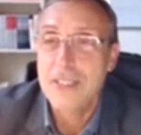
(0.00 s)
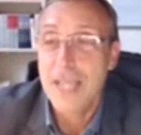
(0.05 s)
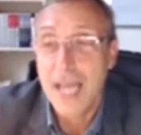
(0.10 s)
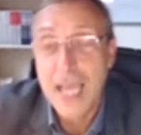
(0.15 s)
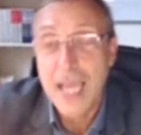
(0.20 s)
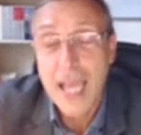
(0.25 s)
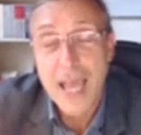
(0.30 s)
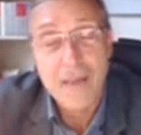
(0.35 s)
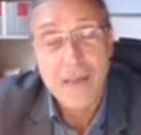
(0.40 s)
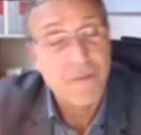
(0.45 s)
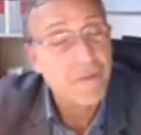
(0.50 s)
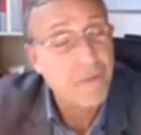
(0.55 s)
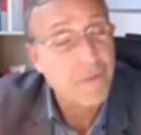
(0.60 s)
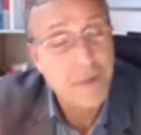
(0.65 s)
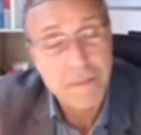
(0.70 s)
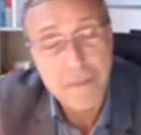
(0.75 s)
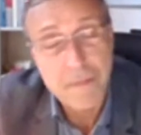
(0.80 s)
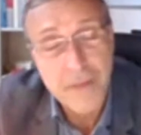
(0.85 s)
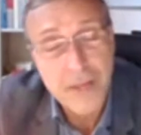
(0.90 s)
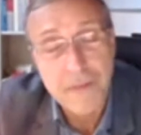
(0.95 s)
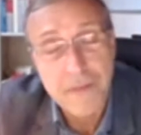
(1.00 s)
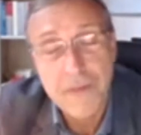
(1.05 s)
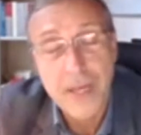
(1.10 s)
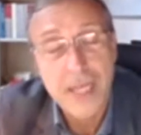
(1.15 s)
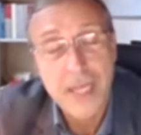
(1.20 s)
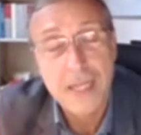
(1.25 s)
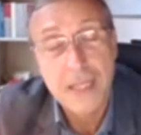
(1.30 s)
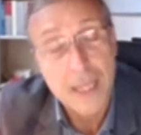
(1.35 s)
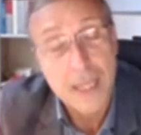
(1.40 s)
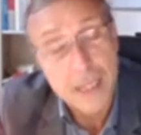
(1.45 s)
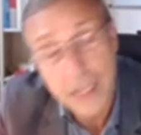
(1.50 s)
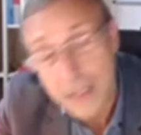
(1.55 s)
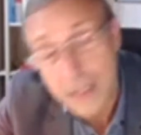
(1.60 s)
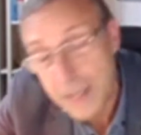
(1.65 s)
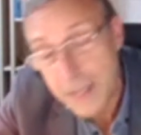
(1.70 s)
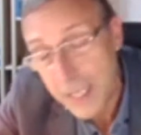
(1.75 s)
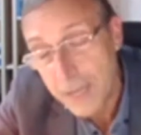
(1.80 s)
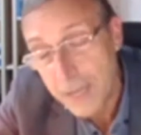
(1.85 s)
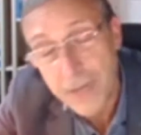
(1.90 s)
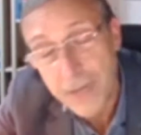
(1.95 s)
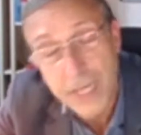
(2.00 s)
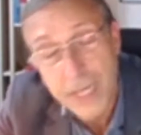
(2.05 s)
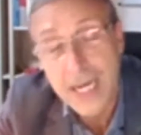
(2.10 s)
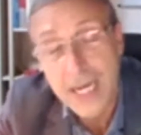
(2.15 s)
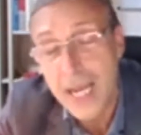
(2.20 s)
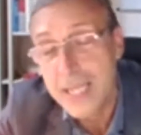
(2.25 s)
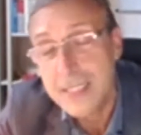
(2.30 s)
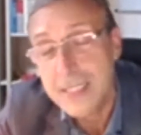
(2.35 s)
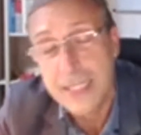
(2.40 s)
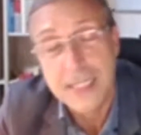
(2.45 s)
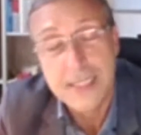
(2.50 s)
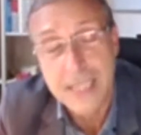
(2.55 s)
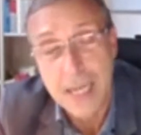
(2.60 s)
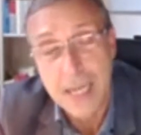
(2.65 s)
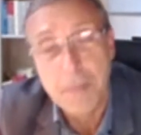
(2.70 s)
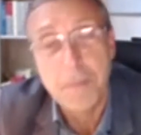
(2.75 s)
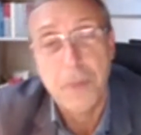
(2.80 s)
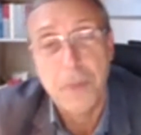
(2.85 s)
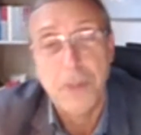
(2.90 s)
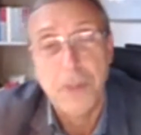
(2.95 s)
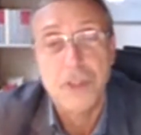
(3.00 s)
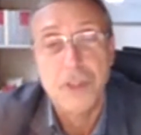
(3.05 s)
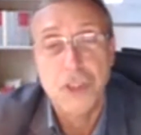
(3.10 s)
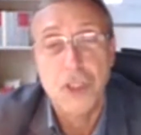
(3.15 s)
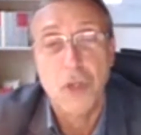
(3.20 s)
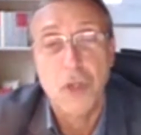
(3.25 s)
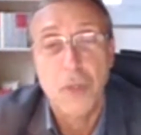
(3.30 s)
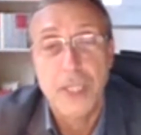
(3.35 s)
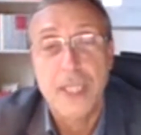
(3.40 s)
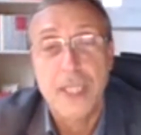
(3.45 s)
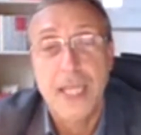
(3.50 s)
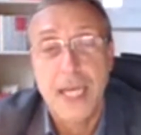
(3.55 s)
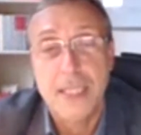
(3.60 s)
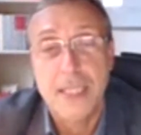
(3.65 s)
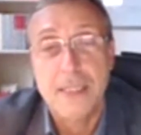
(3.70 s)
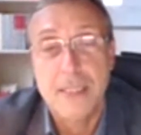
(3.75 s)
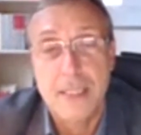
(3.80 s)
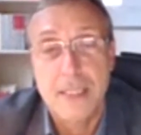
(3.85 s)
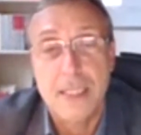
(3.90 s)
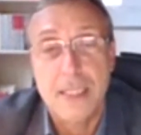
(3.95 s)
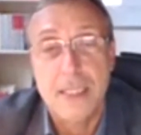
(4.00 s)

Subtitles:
I have I think very nice examples showing that